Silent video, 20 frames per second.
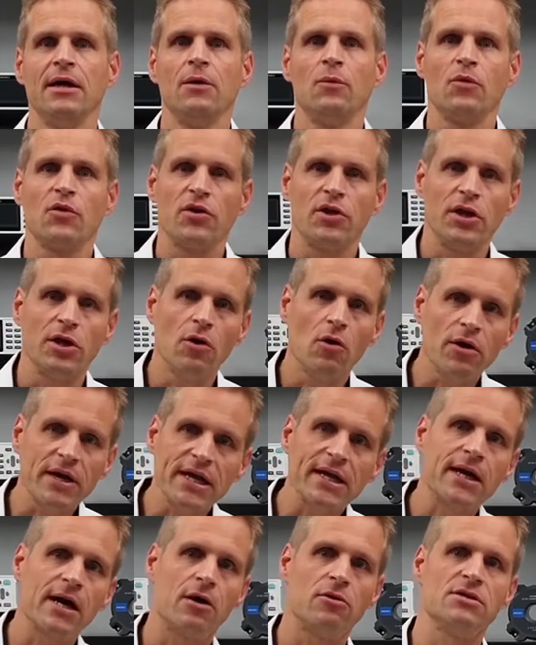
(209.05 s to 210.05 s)
With
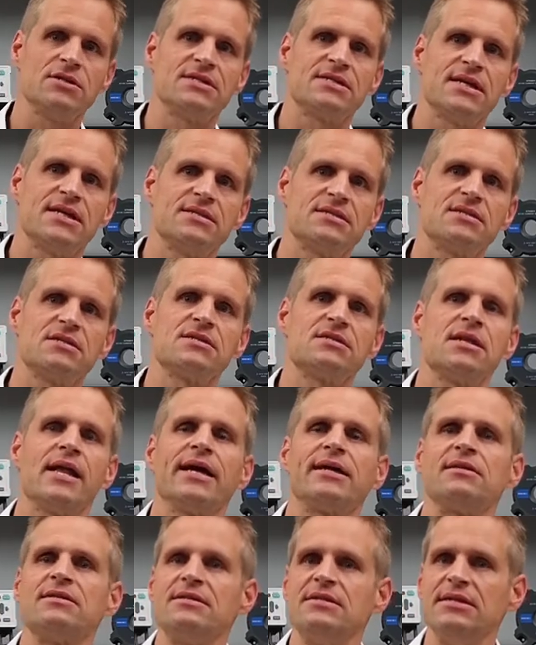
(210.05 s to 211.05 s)
Hioki current sensors
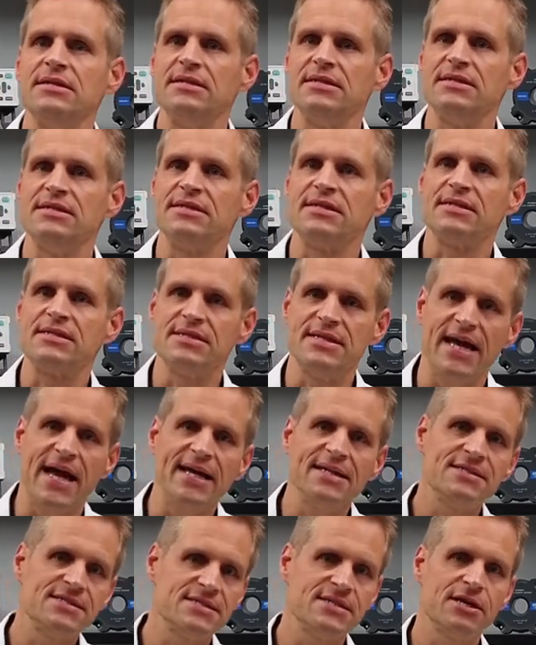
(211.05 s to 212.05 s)
like the
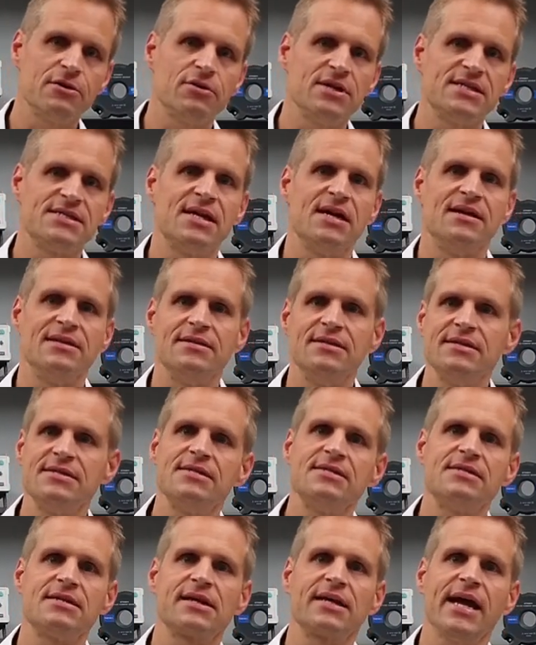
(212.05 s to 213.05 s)
CT68 series, this
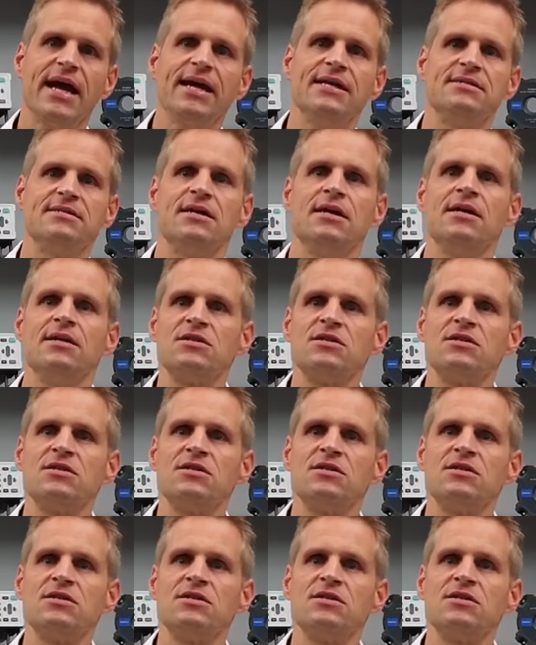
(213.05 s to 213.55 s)
is the case,